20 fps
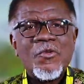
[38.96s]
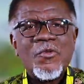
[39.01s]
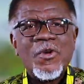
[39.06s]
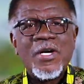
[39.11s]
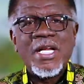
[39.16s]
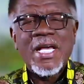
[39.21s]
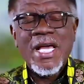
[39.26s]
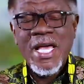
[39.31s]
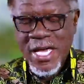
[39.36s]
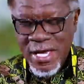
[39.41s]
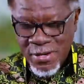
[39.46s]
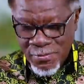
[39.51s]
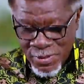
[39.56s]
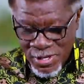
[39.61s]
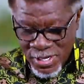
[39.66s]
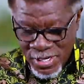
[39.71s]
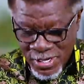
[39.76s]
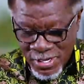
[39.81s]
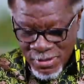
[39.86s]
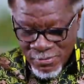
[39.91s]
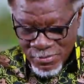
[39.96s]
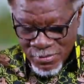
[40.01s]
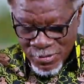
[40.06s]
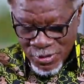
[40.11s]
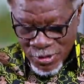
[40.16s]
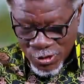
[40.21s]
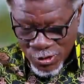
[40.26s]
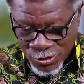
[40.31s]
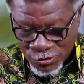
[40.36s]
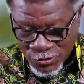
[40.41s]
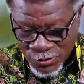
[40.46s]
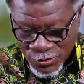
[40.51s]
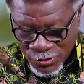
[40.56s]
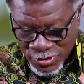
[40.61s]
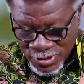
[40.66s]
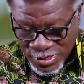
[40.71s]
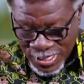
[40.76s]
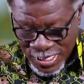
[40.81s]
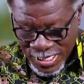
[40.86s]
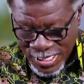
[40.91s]
When Abraham got to
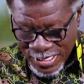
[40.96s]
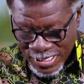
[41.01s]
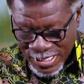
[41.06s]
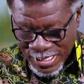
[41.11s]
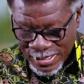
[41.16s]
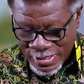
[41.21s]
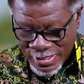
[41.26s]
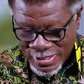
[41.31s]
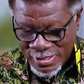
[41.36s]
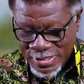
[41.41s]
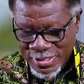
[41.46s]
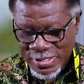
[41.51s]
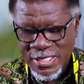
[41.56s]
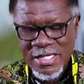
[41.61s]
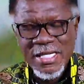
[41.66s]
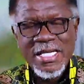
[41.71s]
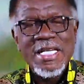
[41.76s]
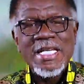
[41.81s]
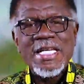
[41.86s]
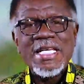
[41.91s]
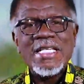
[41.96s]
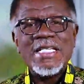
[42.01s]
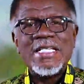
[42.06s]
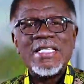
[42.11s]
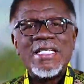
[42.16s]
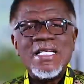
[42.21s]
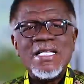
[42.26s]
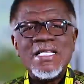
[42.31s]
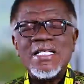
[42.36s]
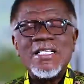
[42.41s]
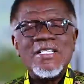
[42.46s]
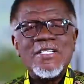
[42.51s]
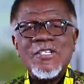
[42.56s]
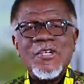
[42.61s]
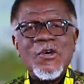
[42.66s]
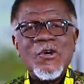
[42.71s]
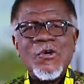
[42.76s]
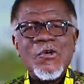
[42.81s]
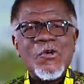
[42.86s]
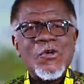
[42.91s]
Canaan, he didn't
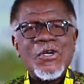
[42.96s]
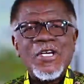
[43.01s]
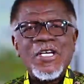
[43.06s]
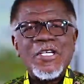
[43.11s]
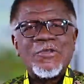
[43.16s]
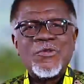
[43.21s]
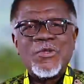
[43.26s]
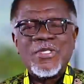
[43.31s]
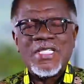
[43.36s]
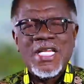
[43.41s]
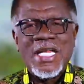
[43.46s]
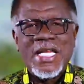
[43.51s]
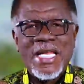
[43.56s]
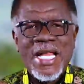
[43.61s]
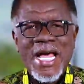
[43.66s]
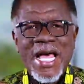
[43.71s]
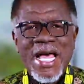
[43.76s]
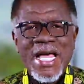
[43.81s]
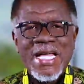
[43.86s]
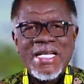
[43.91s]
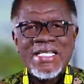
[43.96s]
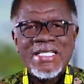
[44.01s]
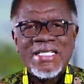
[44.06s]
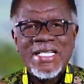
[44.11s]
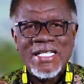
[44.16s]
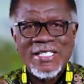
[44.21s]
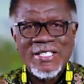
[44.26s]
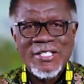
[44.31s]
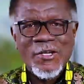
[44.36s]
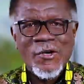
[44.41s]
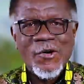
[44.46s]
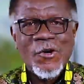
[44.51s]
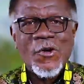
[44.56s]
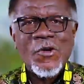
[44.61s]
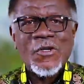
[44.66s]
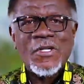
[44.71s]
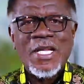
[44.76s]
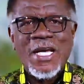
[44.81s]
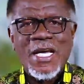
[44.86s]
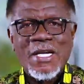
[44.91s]
know it was a land that
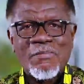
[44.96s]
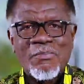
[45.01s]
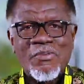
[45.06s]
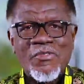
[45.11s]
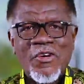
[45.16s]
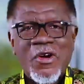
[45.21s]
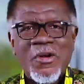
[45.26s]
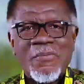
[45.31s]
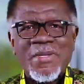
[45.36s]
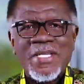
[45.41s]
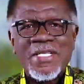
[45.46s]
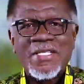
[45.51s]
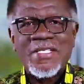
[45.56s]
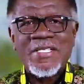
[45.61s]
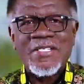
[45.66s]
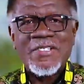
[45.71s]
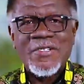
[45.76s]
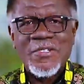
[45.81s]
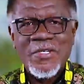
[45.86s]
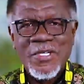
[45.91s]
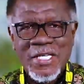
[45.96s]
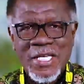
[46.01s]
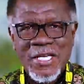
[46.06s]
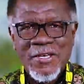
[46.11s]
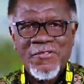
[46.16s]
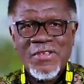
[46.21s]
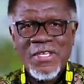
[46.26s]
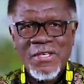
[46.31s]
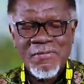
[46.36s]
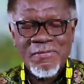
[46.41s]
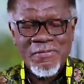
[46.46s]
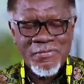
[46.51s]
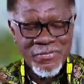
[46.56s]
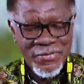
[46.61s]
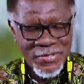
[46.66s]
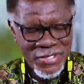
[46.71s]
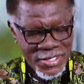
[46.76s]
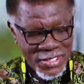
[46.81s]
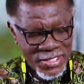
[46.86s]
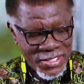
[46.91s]
God had promised to give him.
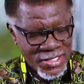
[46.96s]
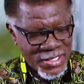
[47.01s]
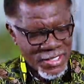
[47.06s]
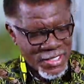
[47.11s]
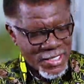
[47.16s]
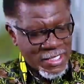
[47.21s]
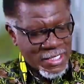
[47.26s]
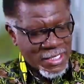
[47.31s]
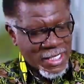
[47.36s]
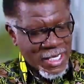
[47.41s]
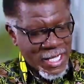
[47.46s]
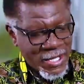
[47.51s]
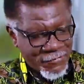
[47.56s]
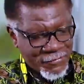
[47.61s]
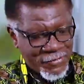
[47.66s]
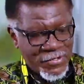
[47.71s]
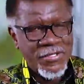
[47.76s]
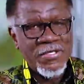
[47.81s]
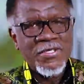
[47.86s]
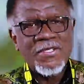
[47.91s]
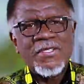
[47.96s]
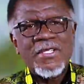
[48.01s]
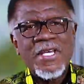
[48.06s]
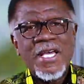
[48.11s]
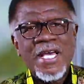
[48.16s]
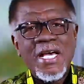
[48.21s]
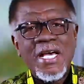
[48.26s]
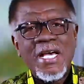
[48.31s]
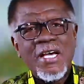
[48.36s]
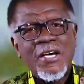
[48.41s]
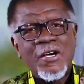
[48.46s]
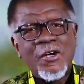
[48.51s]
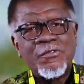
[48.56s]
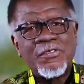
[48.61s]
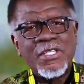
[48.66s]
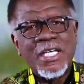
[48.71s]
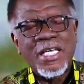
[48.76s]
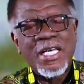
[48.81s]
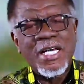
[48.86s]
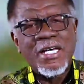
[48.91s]
He left the air
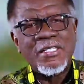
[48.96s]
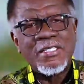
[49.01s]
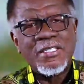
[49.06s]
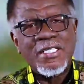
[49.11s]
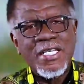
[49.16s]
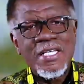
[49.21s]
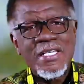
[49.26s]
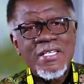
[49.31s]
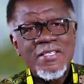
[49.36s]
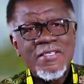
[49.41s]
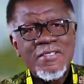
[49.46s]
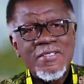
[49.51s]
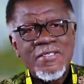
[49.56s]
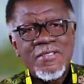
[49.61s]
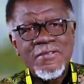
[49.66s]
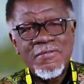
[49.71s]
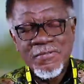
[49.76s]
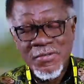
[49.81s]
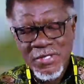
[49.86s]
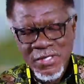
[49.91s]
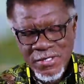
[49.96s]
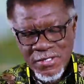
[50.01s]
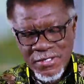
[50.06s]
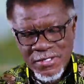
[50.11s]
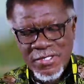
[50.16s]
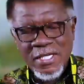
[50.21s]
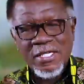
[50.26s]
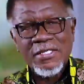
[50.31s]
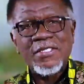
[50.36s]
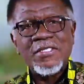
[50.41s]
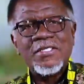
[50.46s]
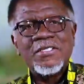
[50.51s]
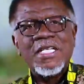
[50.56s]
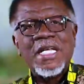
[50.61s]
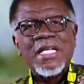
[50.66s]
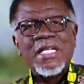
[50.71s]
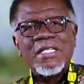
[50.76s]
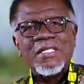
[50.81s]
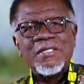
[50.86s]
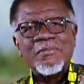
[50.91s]
of the Chaldees,
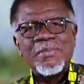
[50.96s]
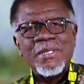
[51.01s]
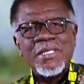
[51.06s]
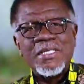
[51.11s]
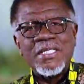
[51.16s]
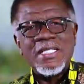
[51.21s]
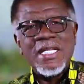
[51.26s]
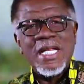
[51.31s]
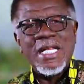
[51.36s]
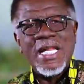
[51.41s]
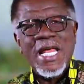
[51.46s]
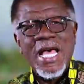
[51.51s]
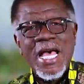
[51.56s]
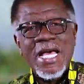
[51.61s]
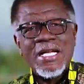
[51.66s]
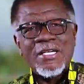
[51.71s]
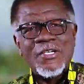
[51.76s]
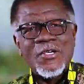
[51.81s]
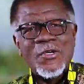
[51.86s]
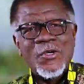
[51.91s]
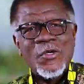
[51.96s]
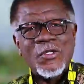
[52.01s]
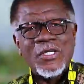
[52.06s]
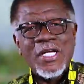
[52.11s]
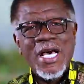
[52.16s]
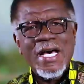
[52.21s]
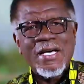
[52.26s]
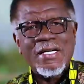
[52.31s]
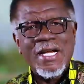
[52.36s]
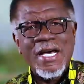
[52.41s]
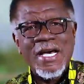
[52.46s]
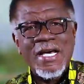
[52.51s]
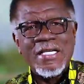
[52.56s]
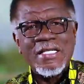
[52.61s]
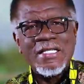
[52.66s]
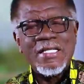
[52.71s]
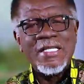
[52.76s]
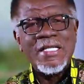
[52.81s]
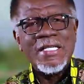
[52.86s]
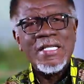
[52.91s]
settled a little bit in a land called
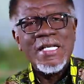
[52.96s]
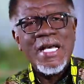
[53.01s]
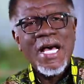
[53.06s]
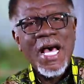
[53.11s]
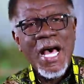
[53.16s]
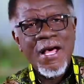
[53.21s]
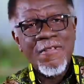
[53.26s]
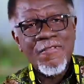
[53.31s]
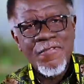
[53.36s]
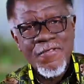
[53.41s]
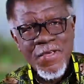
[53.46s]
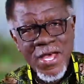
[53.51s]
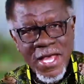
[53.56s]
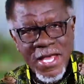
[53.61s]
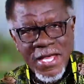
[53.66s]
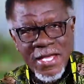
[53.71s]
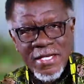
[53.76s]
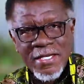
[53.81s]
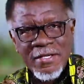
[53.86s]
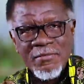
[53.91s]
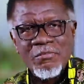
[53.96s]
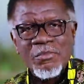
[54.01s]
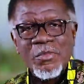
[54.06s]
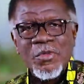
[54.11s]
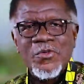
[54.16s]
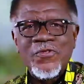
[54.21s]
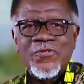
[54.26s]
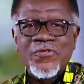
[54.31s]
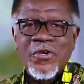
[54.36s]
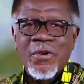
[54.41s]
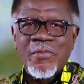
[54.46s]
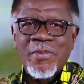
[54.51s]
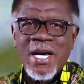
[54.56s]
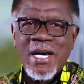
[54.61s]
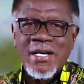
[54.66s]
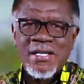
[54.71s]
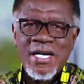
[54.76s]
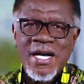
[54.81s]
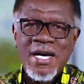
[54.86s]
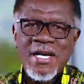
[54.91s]
Haran, and then moved from
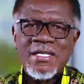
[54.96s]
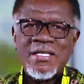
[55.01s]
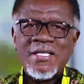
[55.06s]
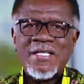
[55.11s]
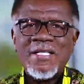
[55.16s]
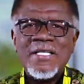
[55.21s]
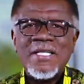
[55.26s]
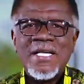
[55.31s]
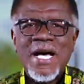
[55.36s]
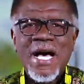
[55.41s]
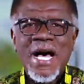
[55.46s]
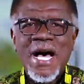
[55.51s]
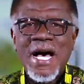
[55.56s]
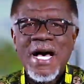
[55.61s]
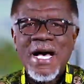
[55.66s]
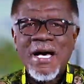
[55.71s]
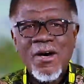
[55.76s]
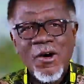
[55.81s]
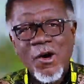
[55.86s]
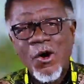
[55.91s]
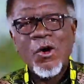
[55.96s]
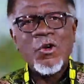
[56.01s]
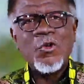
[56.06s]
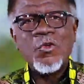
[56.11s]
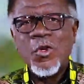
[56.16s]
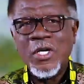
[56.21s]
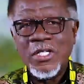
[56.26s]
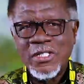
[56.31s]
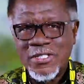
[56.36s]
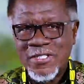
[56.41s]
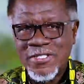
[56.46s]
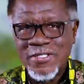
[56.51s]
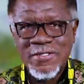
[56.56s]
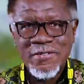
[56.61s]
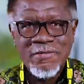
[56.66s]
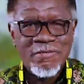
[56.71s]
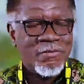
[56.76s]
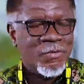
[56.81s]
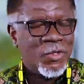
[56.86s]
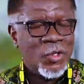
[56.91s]
Haran
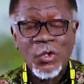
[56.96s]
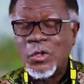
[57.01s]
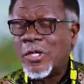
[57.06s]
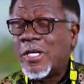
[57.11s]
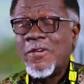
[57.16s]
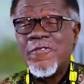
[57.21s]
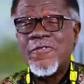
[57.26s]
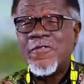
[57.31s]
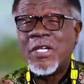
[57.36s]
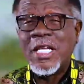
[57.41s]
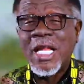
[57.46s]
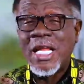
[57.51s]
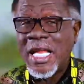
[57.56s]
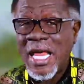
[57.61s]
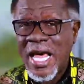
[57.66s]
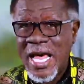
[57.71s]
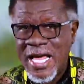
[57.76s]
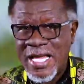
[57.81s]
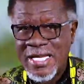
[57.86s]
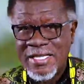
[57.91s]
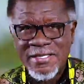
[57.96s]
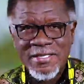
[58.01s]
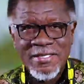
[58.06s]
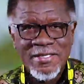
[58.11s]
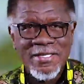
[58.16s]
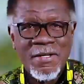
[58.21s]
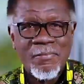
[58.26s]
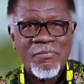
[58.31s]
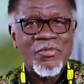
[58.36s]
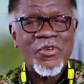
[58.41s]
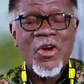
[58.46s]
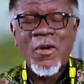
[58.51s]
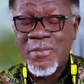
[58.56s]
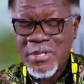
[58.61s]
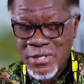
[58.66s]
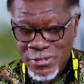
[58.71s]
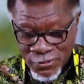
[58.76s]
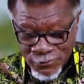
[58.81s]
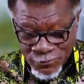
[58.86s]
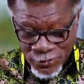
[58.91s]
onwards, looking for the land, the
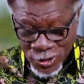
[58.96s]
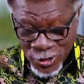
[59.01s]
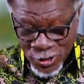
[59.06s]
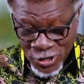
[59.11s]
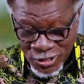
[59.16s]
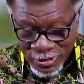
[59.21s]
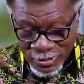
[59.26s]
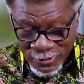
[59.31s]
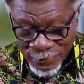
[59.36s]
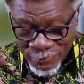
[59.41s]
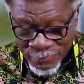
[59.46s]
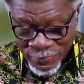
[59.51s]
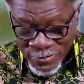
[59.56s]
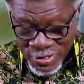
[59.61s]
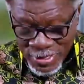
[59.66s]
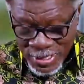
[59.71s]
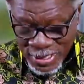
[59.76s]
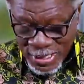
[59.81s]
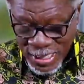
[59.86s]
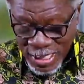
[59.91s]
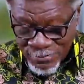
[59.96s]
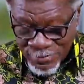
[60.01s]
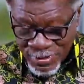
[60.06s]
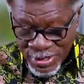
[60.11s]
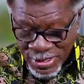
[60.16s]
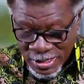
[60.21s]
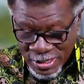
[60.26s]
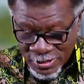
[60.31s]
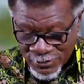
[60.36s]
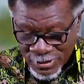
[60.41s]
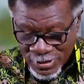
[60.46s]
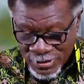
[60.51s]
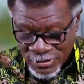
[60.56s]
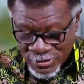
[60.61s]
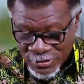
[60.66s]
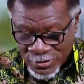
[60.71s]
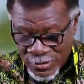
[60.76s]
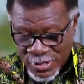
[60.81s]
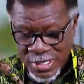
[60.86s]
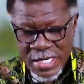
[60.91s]
promise of God that had been
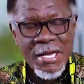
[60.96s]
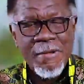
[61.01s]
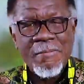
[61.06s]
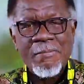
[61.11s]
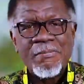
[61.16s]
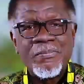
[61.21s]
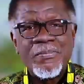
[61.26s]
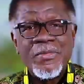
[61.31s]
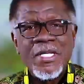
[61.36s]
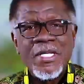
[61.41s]
given to him.